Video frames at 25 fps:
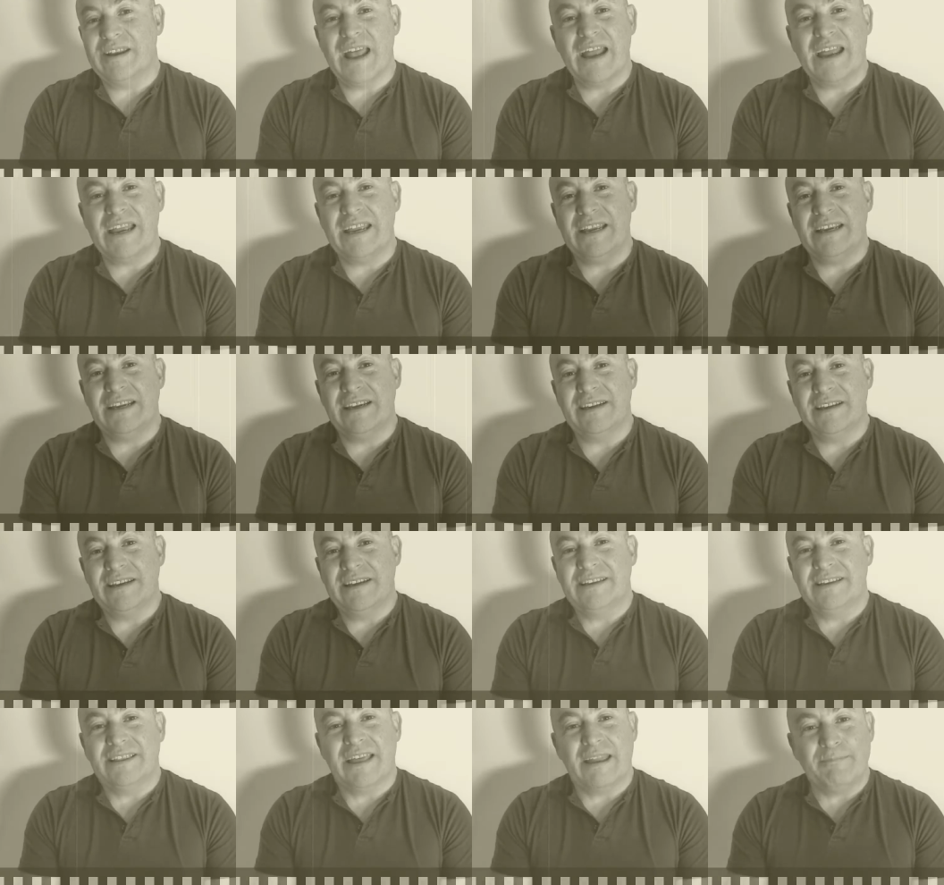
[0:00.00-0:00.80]
and
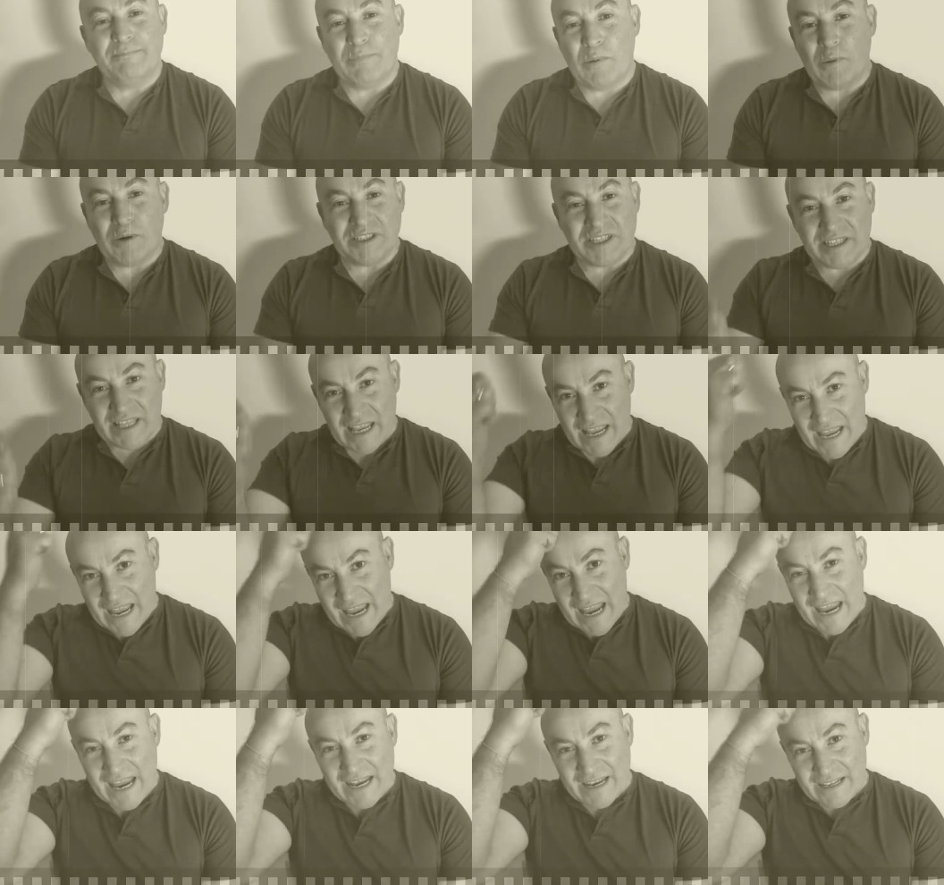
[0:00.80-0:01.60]
they point to
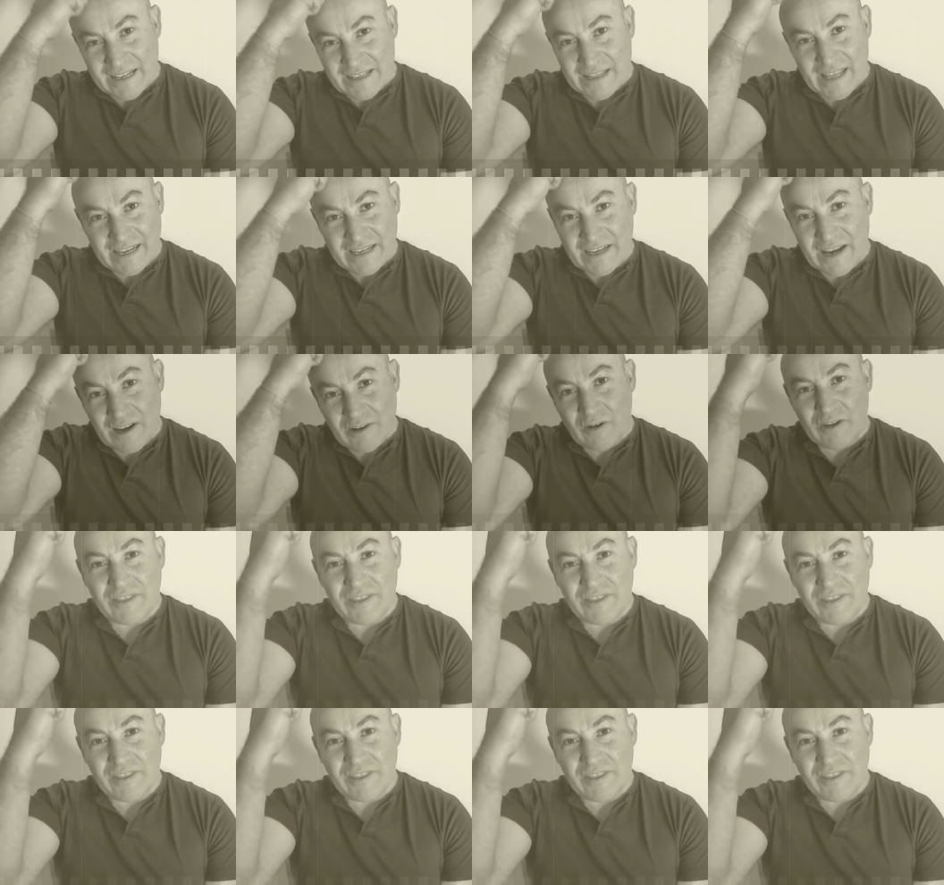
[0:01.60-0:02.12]
their head and they go